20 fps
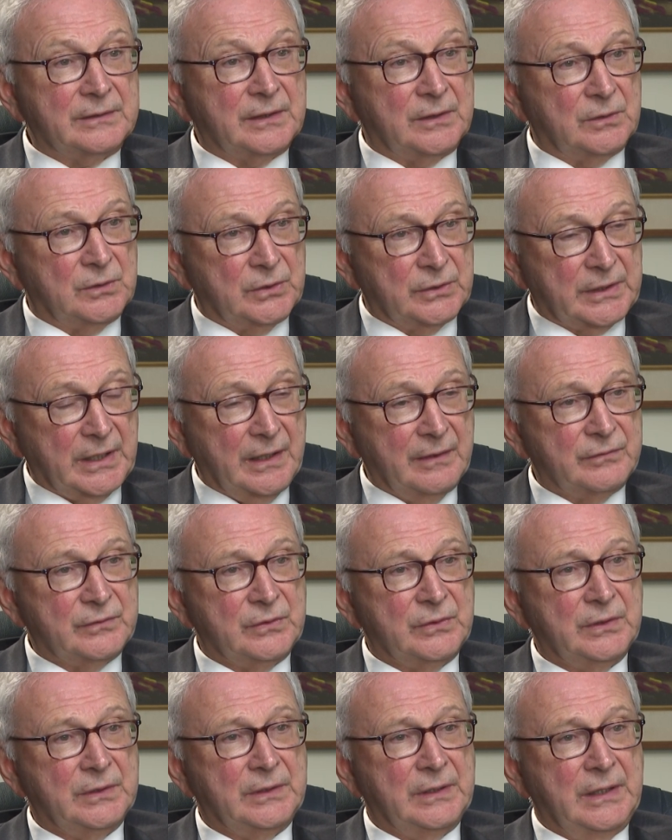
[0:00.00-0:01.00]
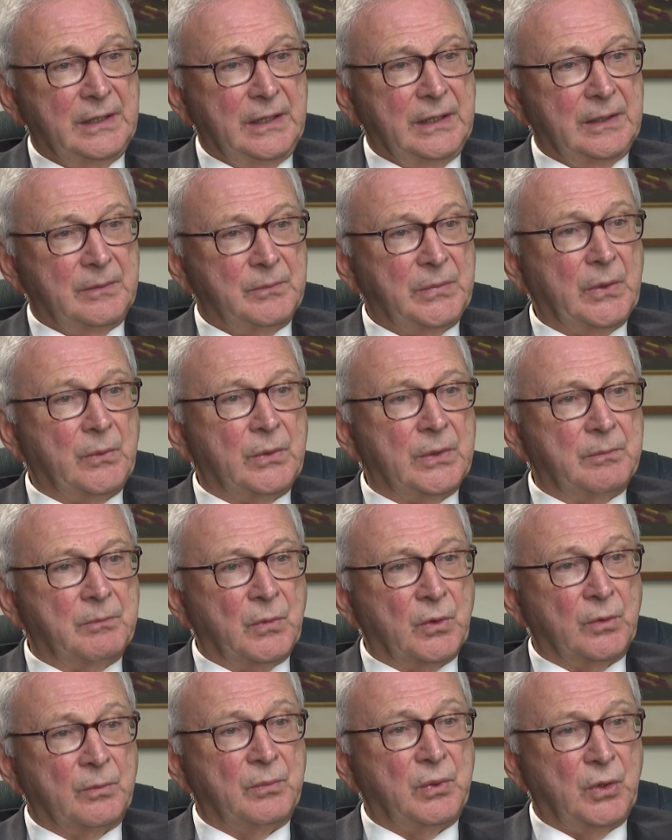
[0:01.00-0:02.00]
They'll look after it, but
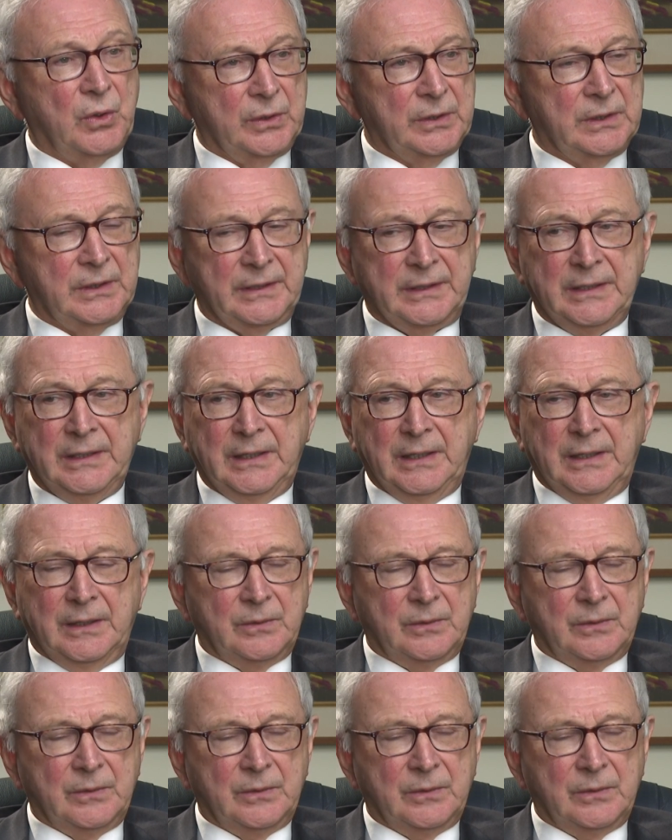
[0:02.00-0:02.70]
more importantly,